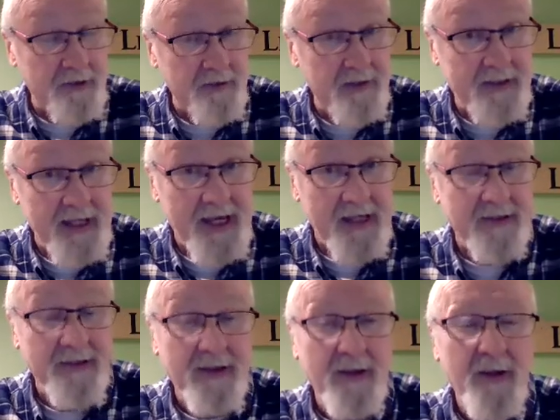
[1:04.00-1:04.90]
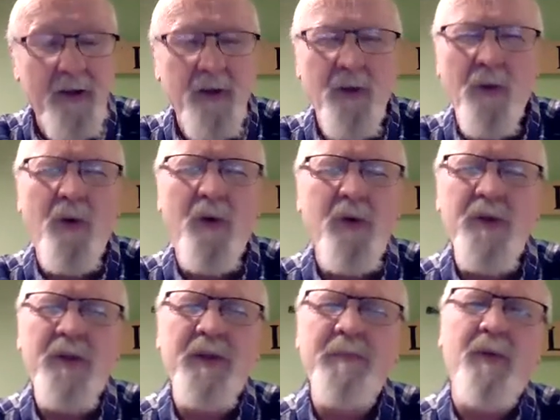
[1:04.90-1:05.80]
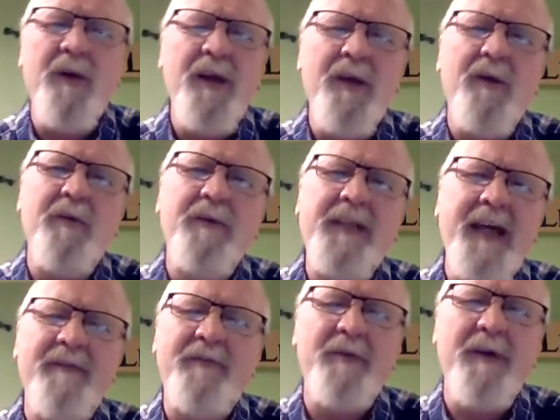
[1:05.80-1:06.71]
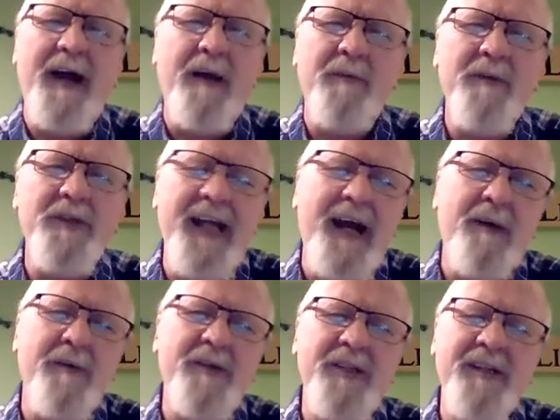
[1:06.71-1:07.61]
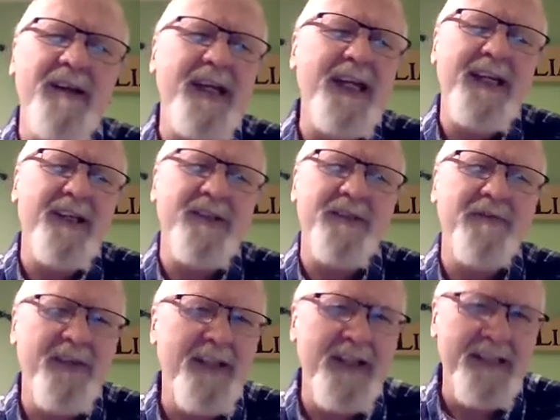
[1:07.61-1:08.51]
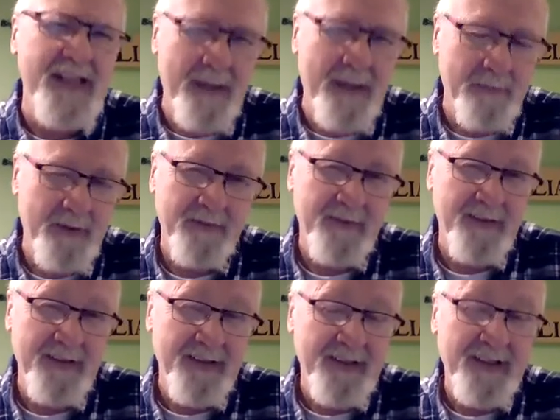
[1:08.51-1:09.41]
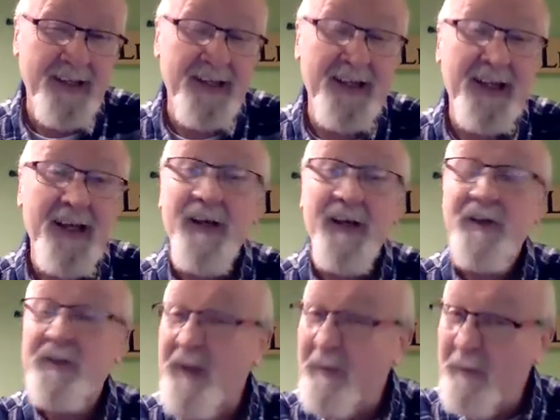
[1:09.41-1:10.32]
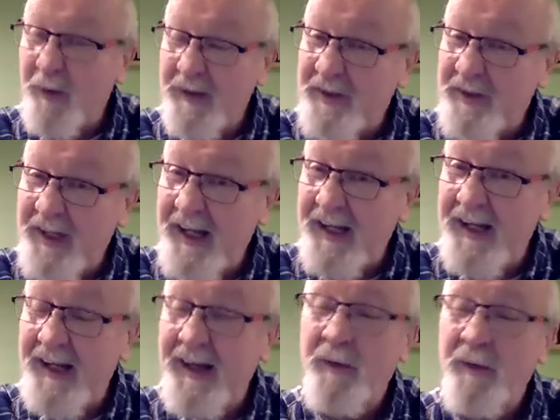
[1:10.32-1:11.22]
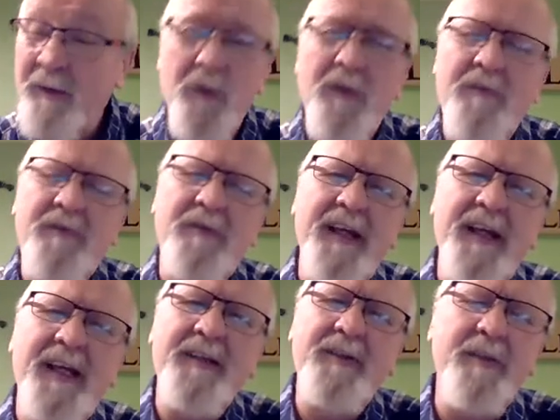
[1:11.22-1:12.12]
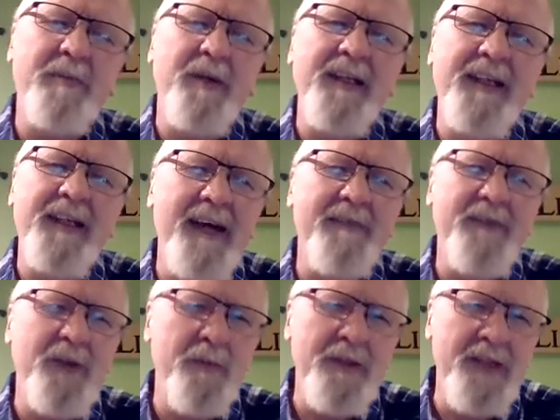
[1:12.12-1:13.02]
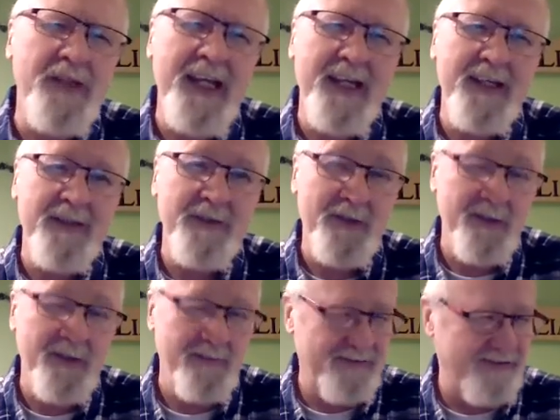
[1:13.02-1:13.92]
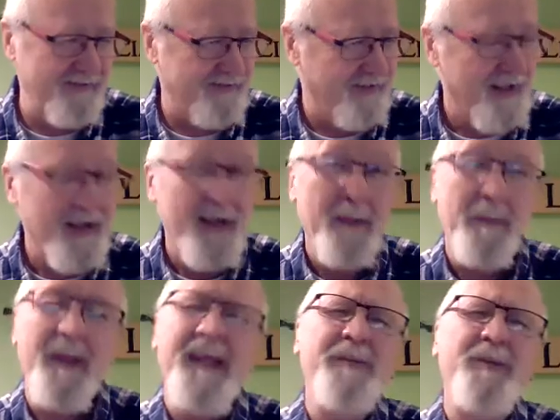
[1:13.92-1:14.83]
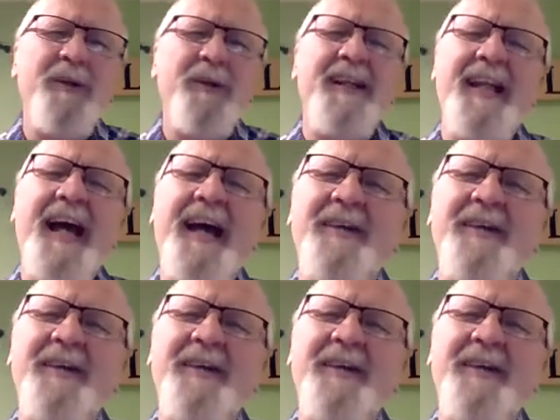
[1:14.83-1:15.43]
at that. Oh, you can boil old Kev for hours and hours, and he doesn't feel a tap. Someone said a wolverine could bring Kev to his knees, but he wouldn't last a